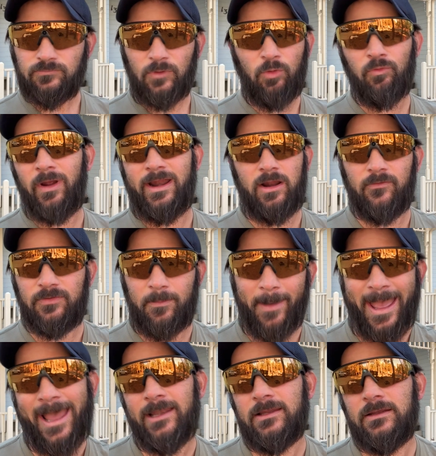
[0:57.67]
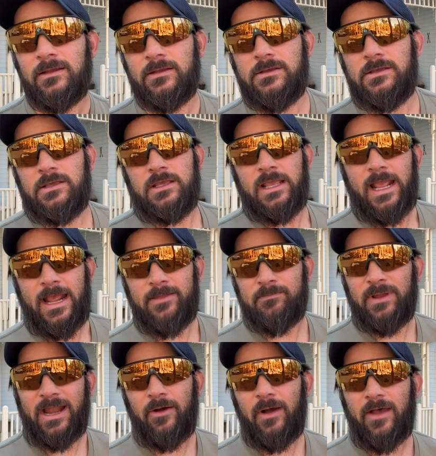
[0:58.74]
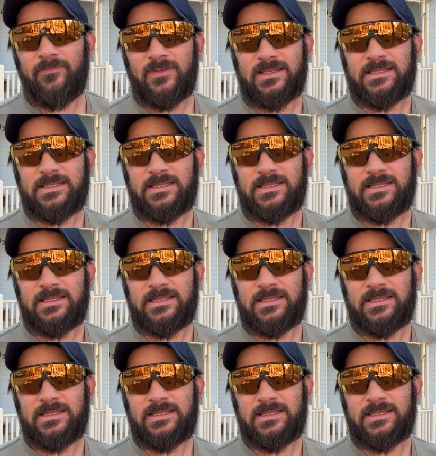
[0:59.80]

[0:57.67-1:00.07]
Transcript: right off the bat, but I'll have to